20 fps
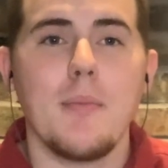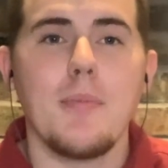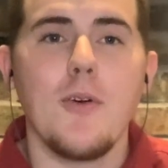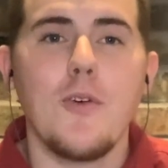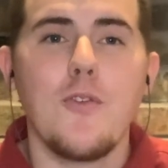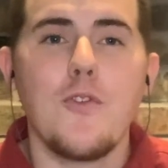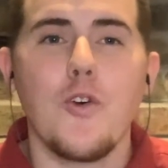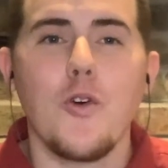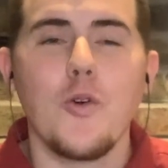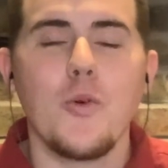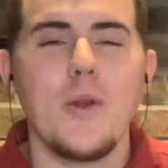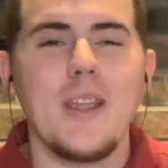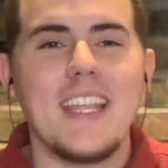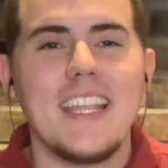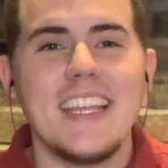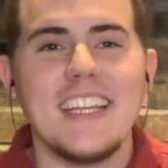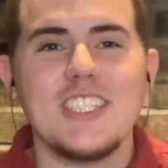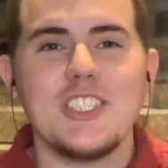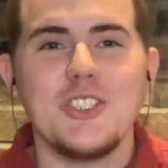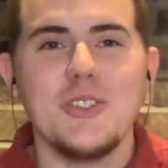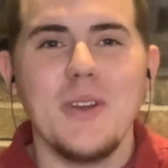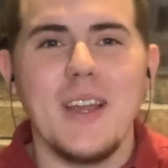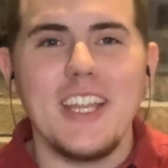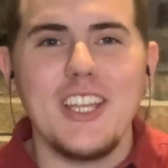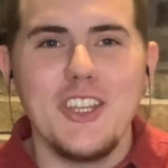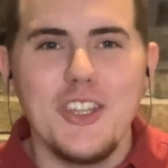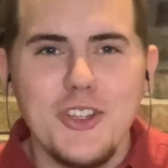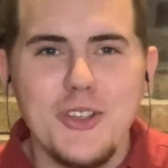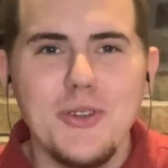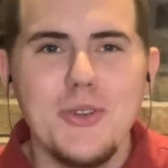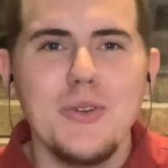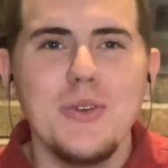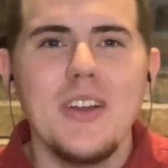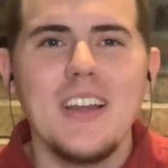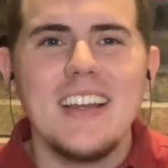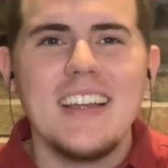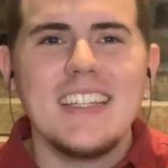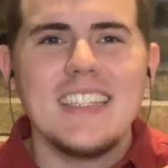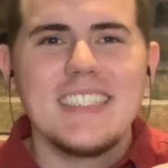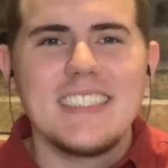before we get to a new
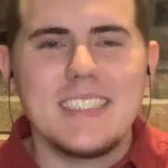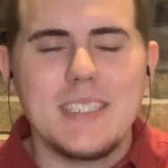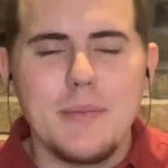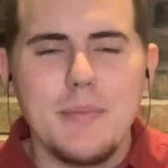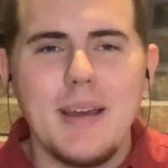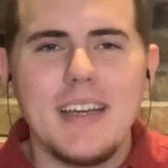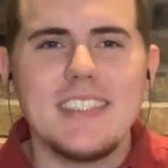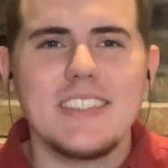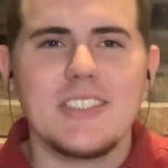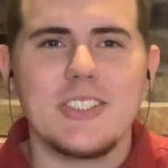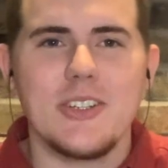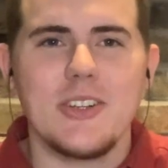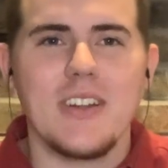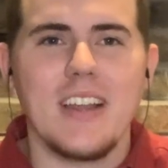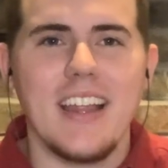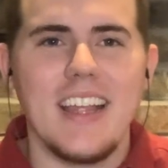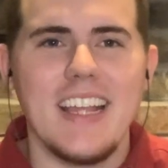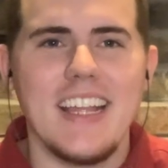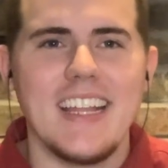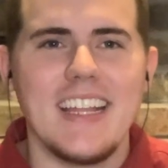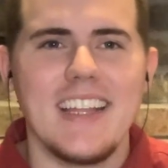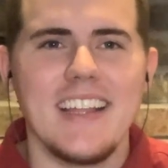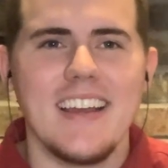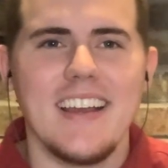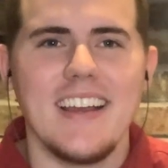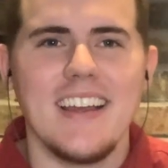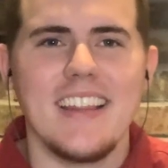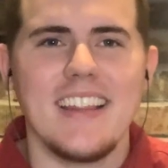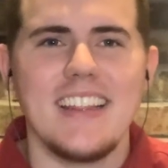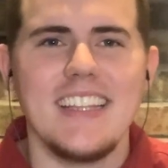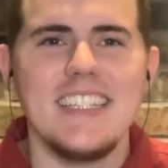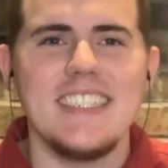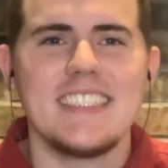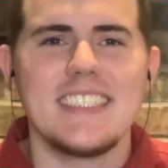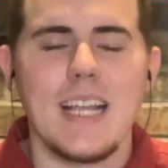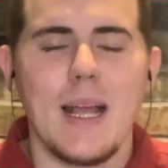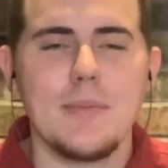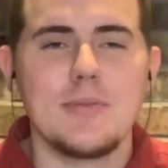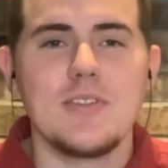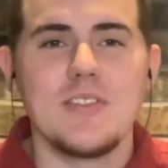semester and these
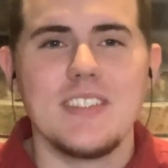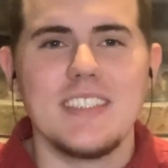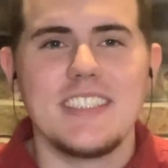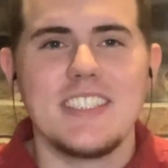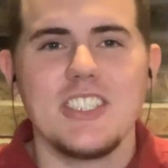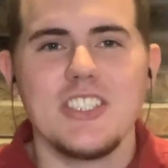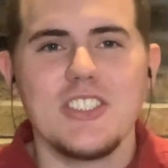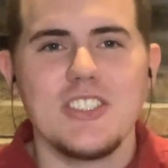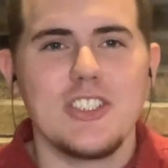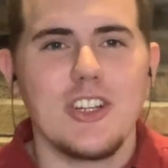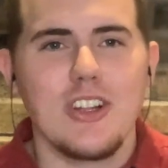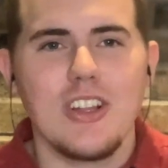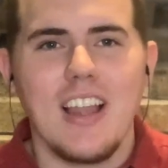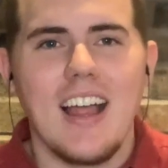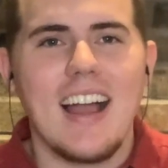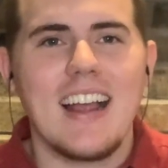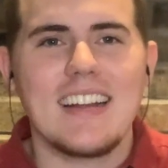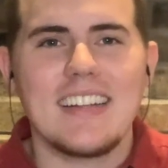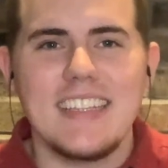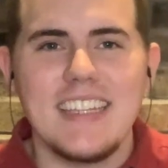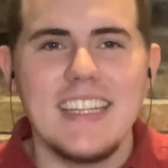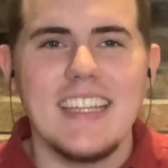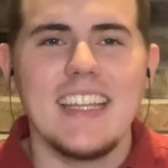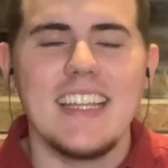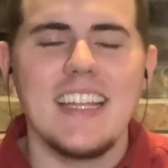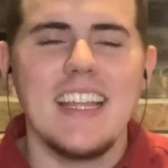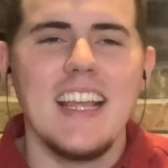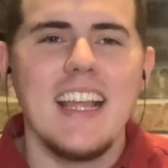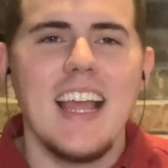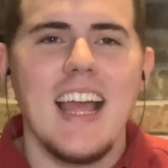types of decisions are locked in,